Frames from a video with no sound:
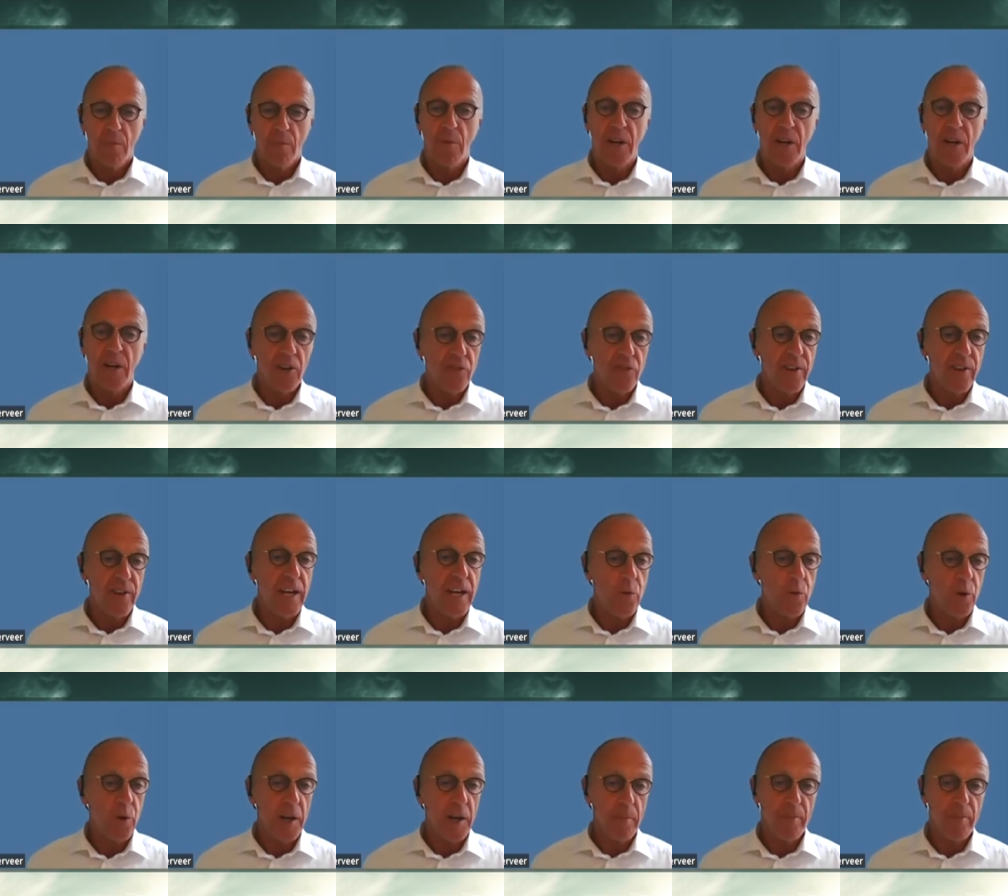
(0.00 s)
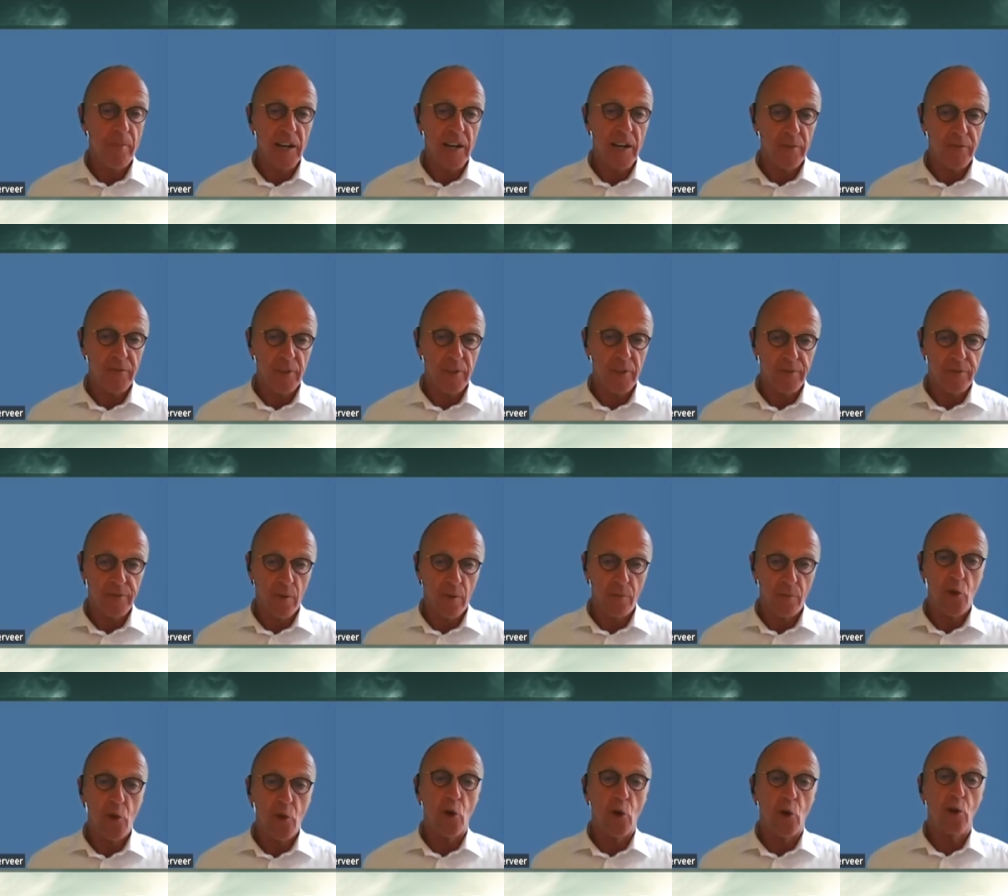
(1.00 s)
but I really want to benefit
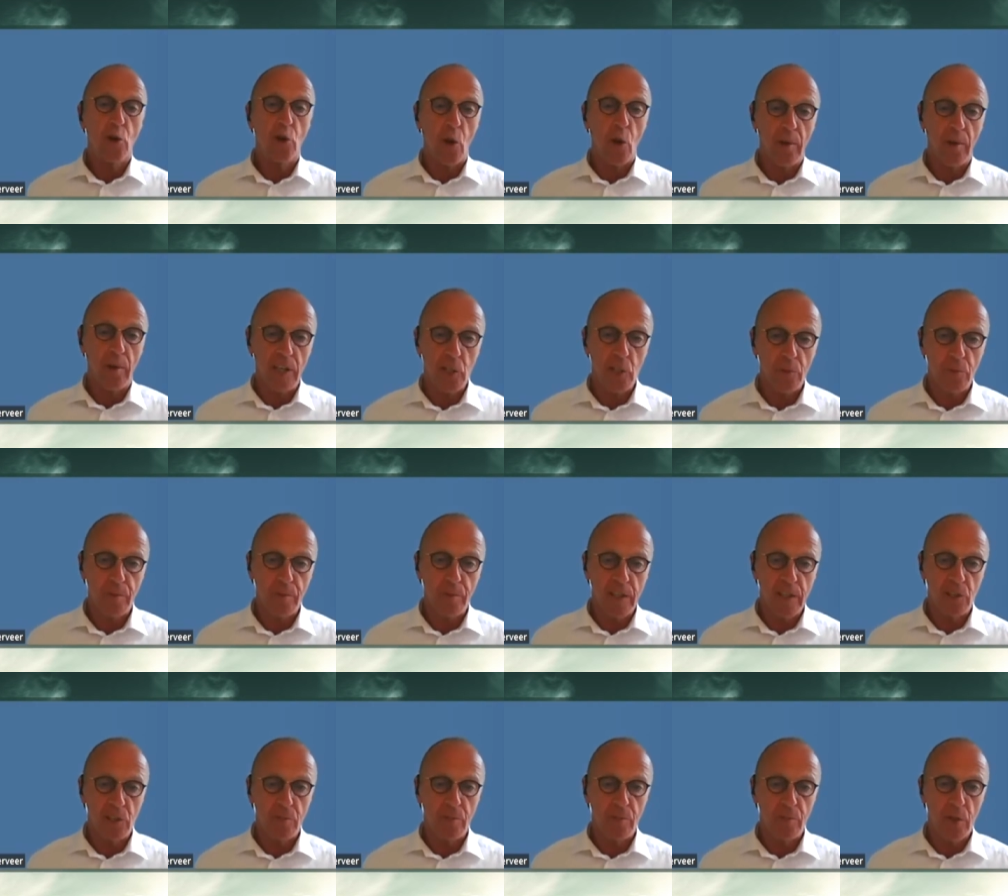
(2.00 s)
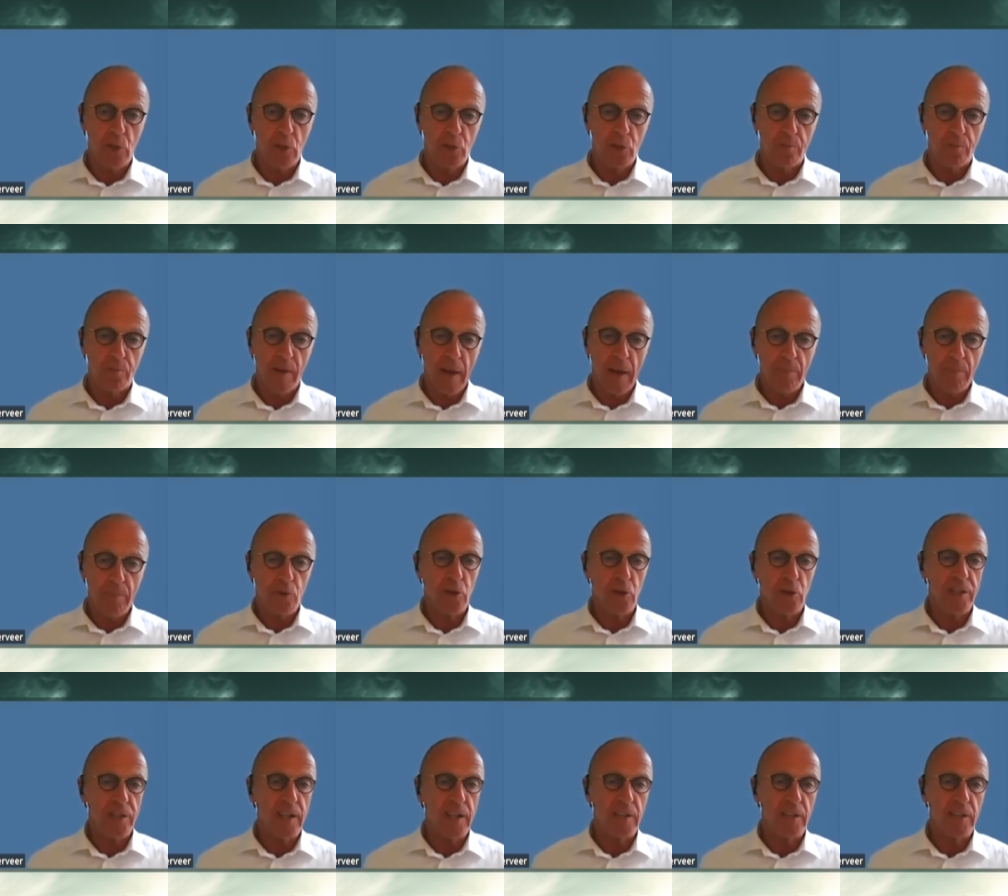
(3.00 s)
from your global experience because my
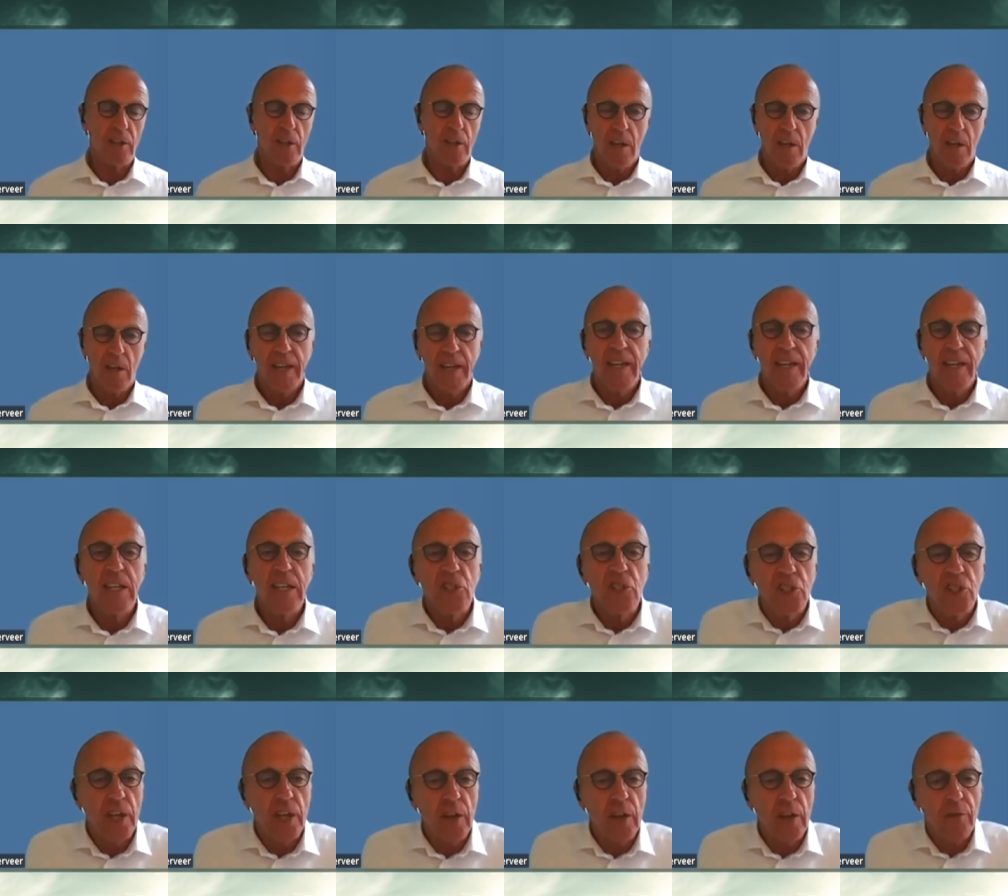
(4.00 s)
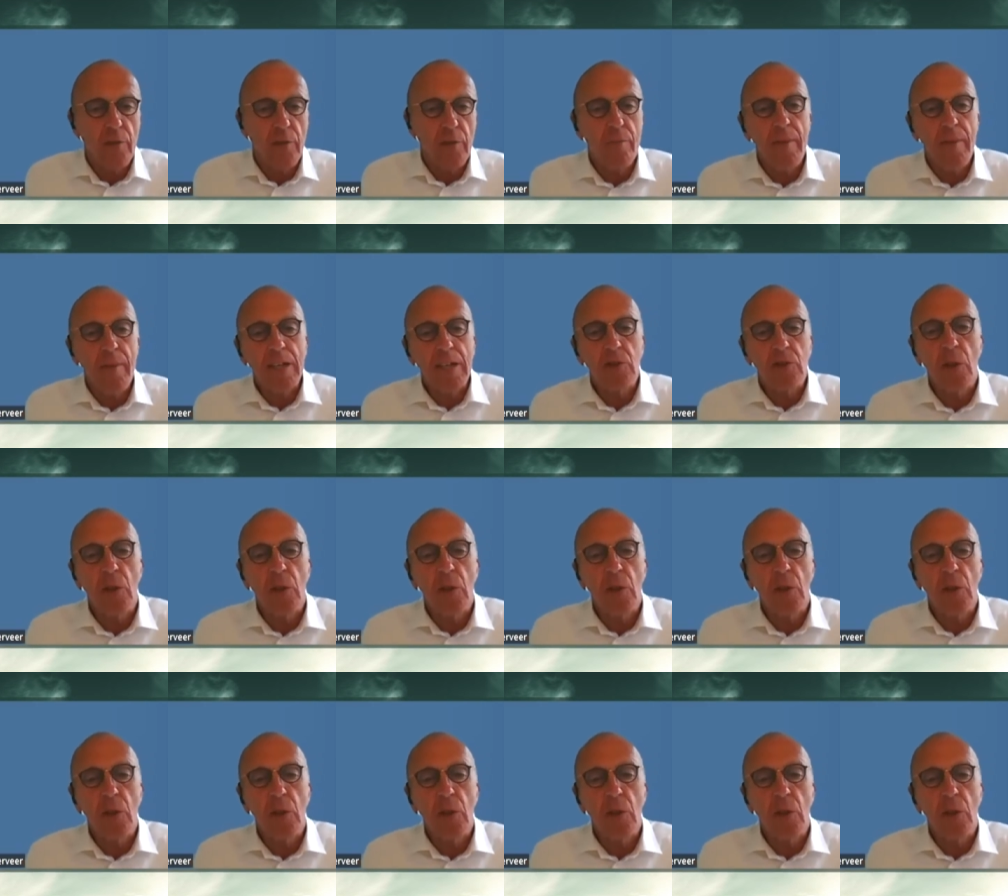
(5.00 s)
project in itself might